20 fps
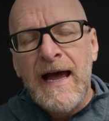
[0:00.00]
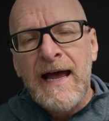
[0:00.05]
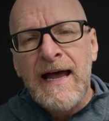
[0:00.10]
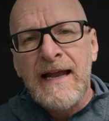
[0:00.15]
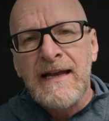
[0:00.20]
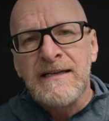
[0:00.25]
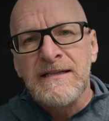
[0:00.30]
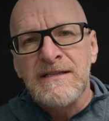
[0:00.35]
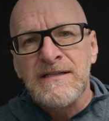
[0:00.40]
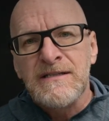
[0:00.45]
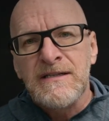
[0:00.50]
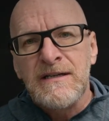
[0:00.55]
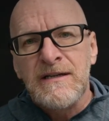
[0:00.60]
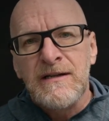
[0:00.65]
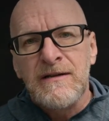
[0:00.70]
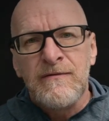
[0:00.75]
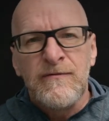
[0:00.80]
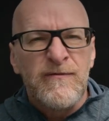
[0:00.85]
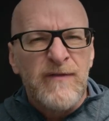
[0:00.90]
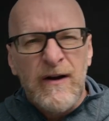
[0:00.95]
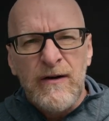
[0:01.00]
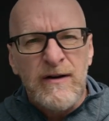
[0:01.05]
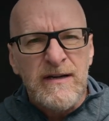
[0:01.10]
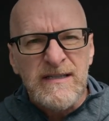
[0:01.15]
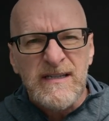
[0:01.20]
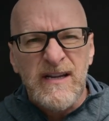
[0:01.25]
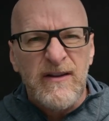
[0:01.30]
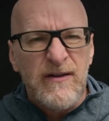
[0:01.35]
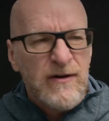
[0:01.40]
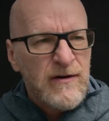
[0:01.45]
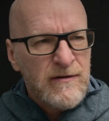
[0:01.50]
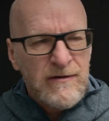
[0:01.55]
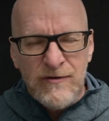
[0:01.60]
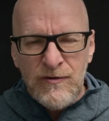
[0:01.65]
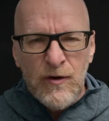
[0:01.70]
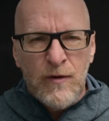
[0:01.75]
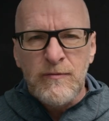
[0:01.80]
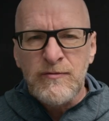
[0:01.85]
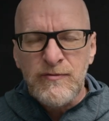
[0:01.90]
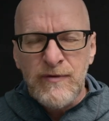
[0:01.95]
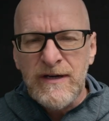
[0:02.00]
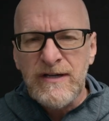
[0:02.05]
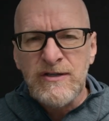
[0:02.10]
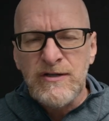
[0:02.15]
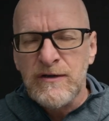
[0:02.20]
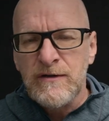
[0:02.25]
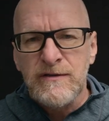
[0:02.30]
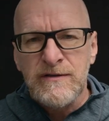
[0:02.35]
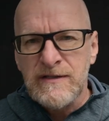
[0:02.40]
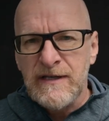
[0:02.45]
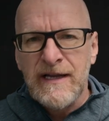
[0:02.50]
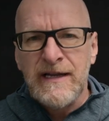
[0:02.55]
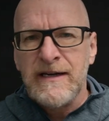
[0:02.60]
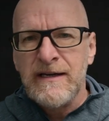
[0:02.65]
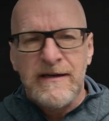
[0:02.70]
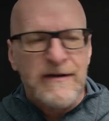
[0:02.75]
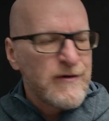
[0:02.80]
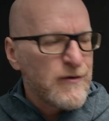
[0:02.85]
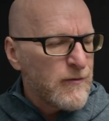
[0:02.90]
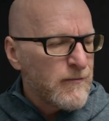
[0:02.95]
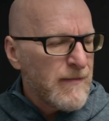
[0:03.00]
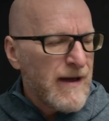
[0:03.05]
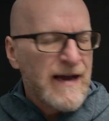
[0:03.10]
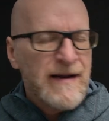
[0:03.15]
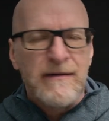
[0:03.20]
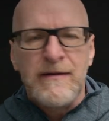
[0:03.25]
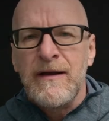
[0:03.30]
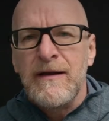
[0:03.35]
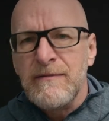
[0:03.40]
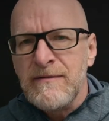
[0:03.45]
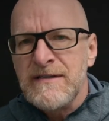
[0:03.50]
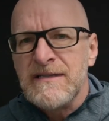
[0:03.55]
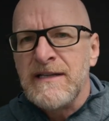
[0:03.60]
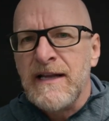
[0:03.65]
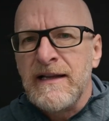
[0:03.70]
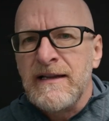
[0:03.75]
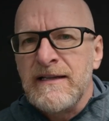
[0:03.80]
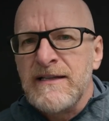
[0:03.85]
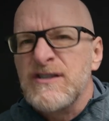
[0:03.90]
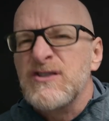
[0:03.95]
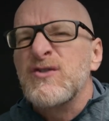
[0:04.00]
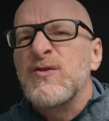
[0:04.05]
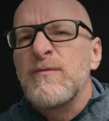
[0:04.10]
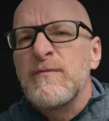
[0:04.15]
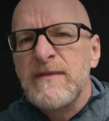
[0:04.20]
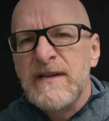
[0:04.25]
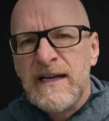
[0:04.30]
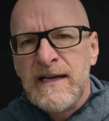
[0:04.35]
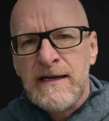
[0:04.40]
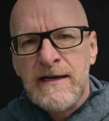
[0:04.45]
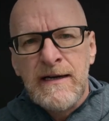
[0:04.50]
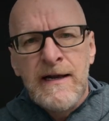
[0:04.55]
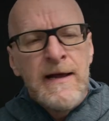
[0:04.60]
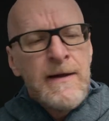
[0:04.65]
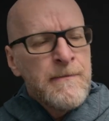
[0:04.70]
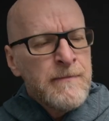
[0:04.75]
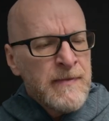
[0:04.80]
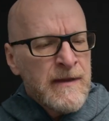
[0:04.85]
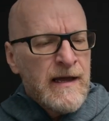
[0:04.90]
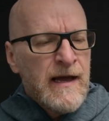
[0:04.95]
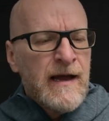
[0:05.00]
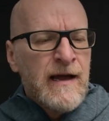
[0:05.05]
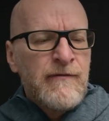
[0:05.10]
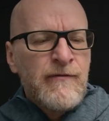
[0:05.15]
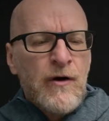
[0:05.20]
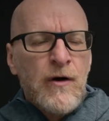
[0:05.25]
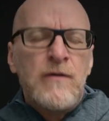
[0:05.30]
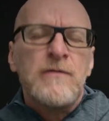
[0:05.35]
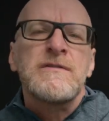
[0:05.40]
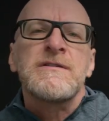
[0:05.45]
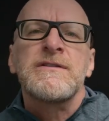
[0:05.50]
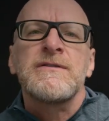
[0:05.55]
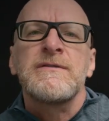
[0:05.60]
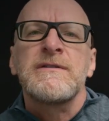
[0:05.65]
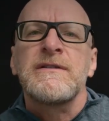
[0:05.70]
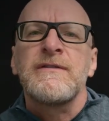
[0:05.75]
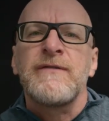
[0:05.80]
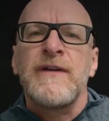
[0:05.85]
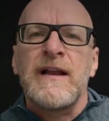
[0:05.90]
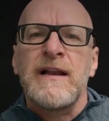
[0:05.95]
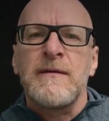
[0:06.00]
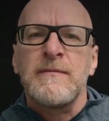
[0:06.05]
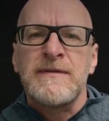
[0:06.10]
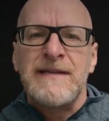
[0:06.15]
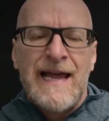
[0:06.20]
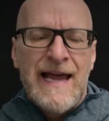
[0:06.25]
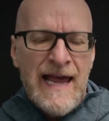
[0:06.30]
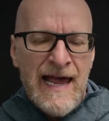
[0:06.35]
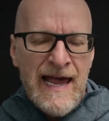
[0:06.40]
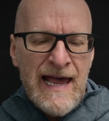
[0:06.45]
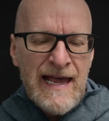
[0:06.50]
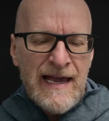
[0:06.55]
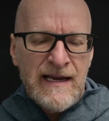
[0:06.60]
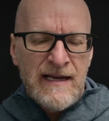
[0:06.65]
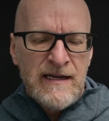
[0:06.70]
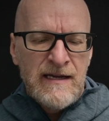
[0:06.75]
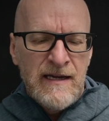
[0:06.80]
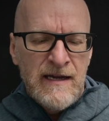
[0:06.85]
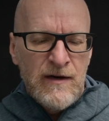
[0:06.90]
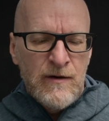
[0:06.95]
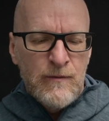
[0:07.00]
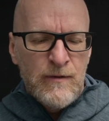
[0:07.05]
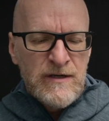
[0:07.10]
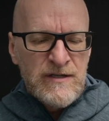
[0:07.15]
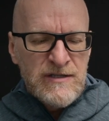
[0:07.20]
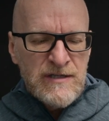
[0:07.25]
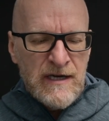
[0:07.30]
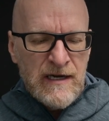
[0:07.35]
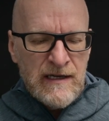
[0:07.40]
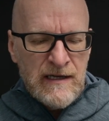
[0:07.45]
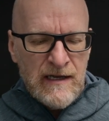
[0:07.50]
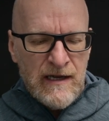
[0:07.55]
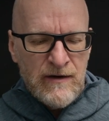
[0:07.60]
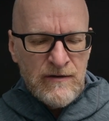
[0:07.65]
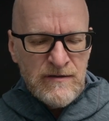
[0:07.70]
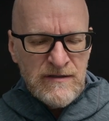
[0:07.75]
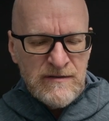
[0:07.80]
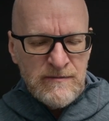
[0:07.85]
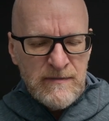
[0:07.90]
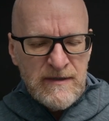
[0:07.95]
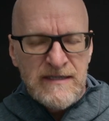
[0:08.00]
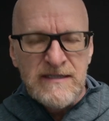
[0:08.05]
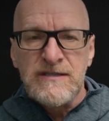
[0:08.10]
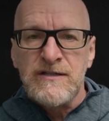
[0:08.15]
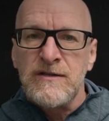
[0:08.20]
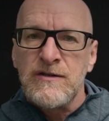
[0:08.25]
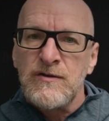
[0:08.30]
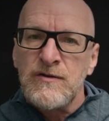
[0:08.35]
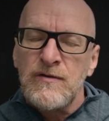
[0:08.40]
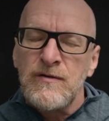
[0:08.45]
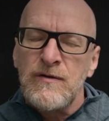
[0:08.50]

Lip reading: and various other cropped ratios like, you know, slightly zoomed in. I've also developed a hack which allows me to